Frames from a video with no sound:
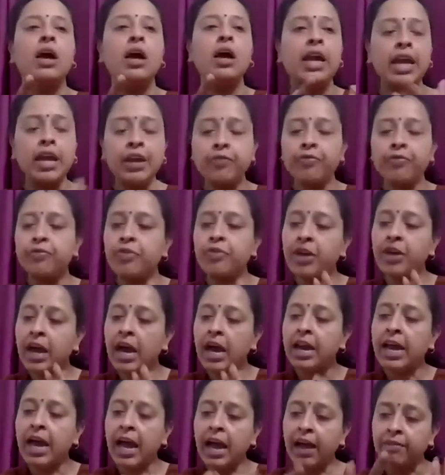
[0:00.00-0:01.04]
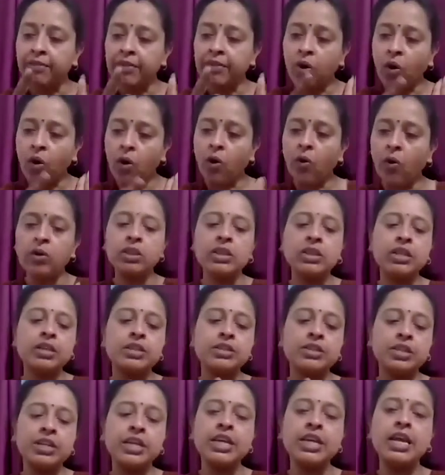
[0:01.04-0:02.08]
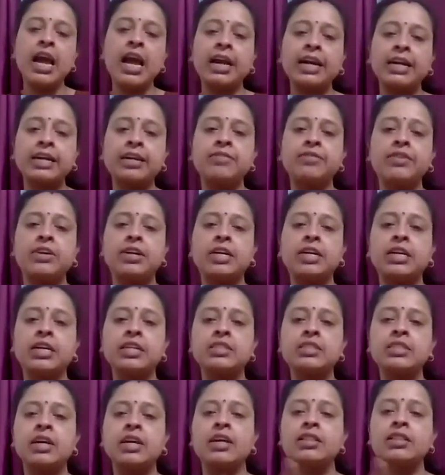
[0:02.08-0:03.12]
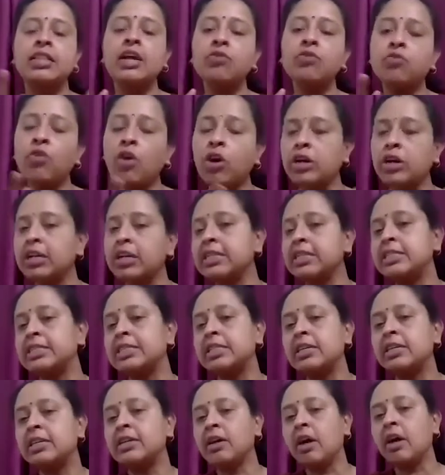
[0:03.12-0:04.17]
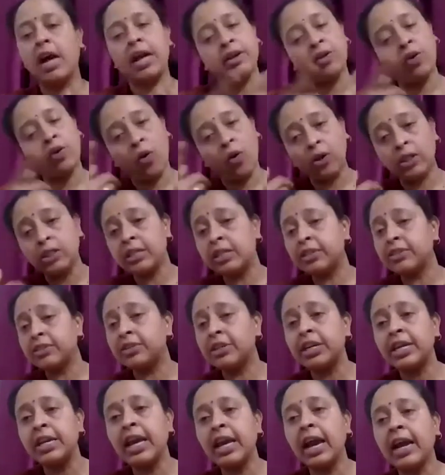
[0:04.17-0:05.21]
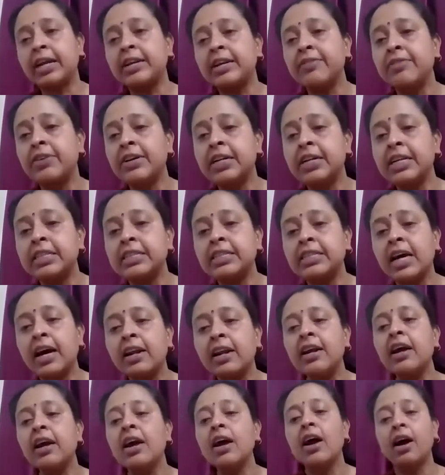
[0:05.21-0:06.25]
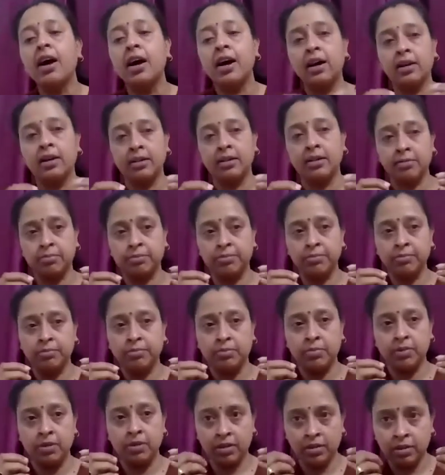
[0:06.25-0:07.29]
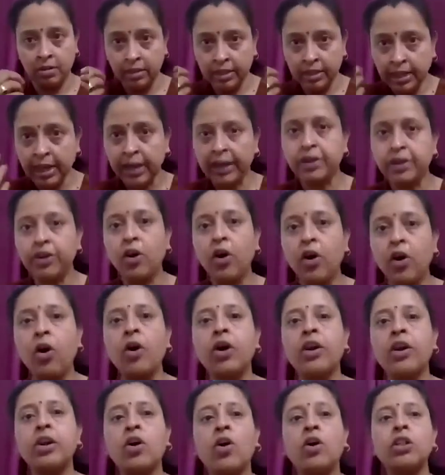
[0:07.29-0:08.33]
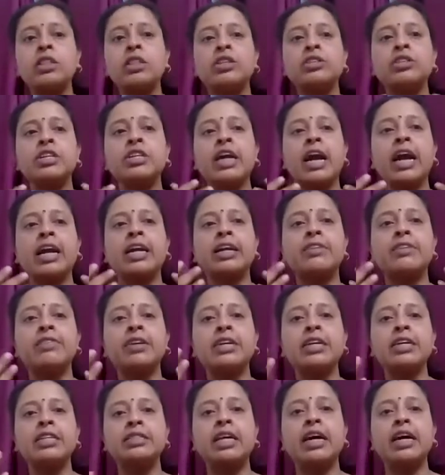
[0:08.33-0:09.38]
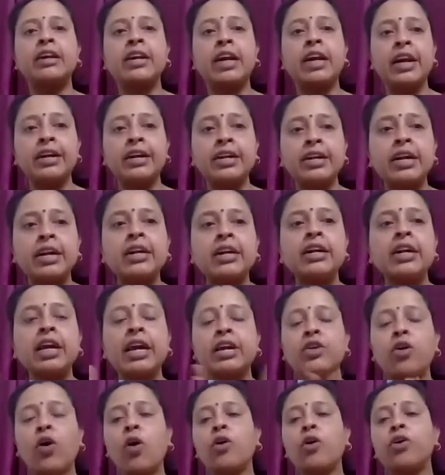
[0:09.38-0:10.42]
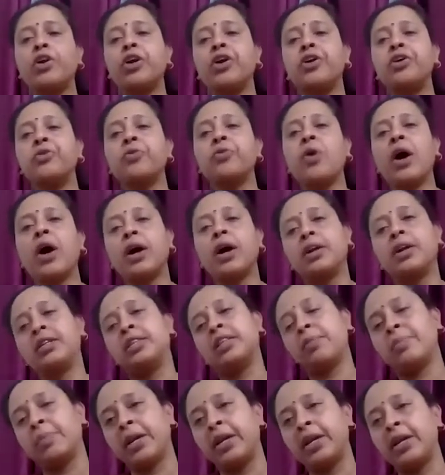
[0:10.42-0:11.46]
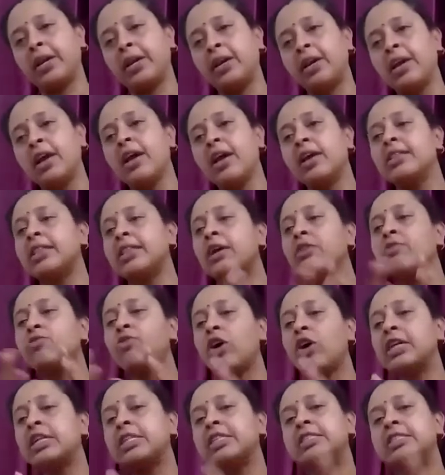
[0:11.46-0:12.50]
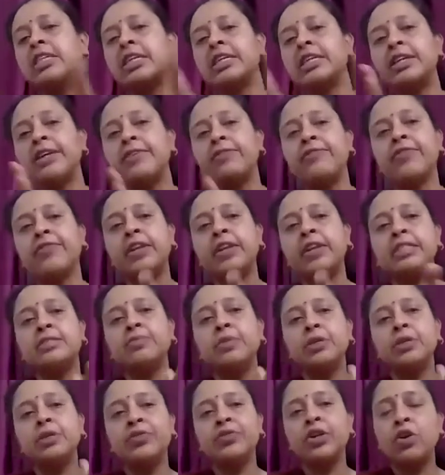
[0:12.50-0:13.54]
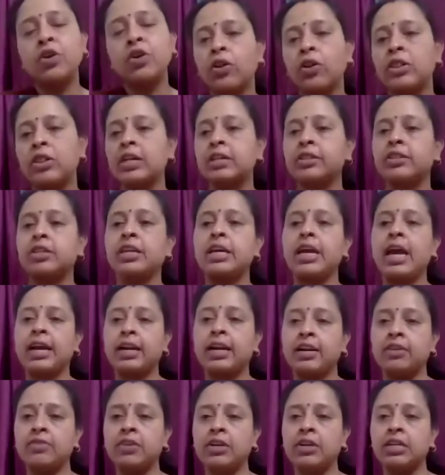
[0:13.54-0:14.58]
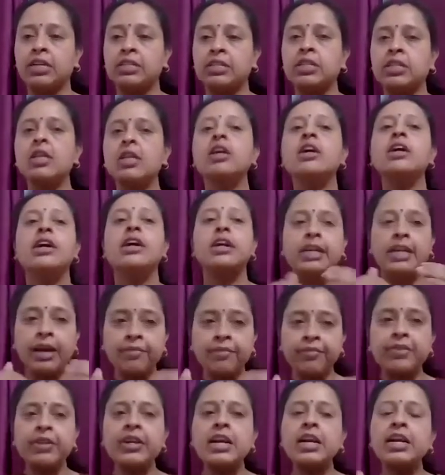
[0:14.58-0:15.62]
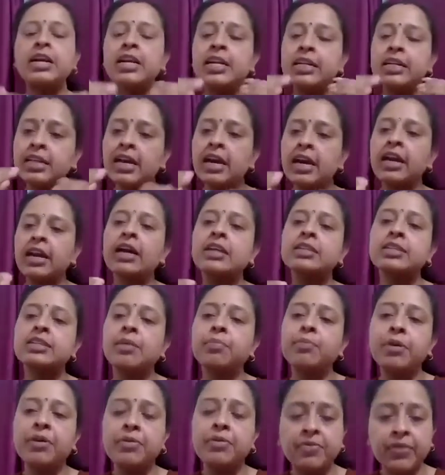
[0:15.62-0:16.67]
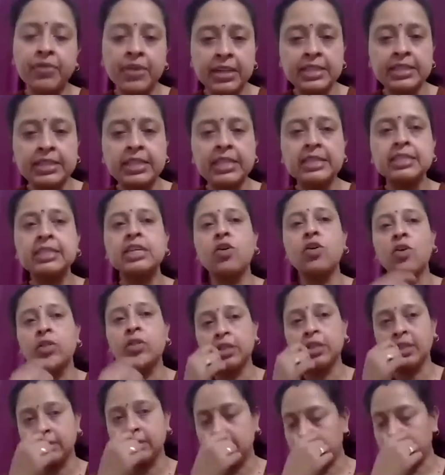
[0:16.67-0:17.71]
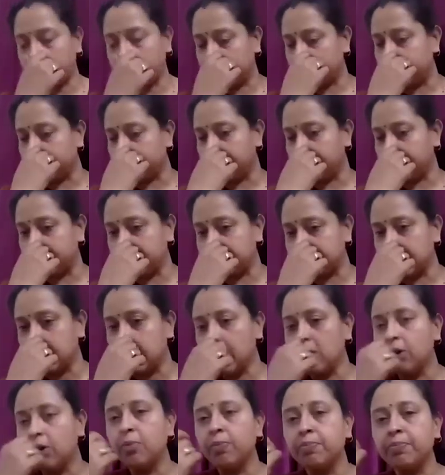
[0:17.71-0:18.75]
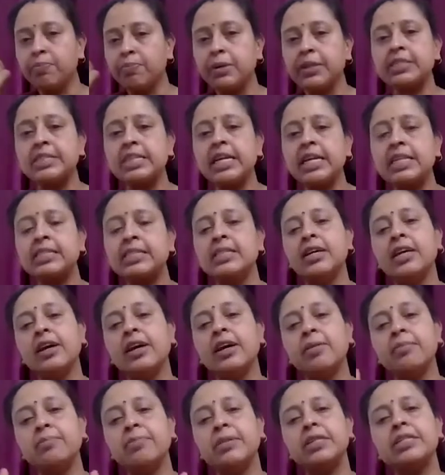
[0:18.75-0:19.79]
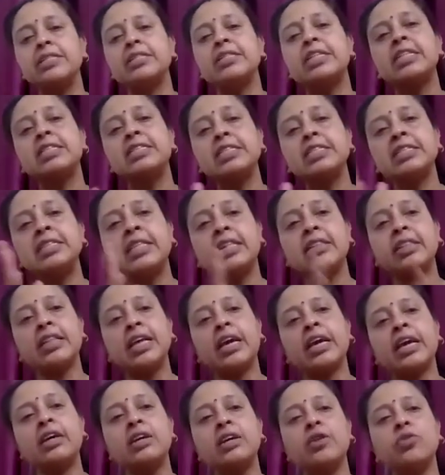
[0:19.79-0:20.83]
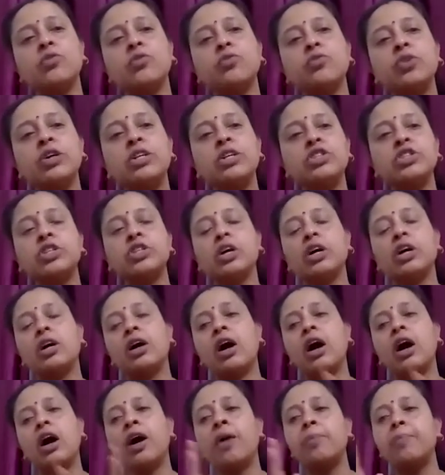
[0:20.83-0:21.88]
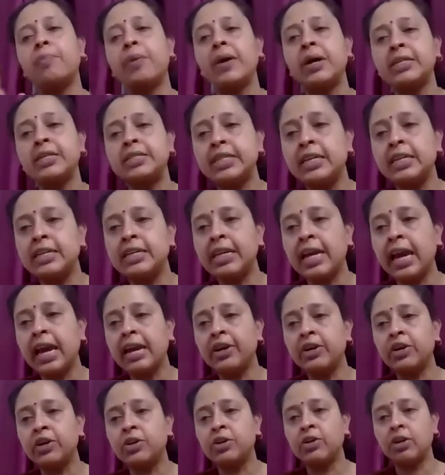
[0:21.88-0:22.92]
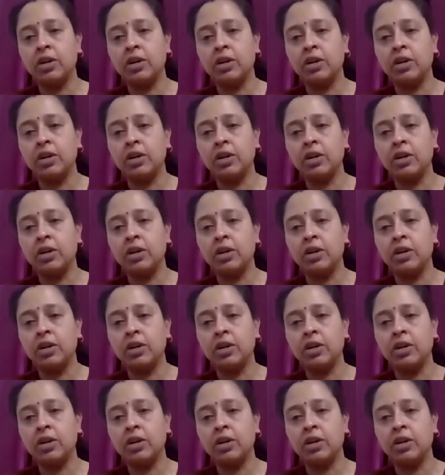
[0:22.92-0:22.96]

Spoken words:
if we are having all the three activities, then what is and all the three activities are done, or all the three activities are rendered in order to earn the money. then what is the difference between the three activities? Definitely there are some differences in all the three activities. Business is the thing which a person can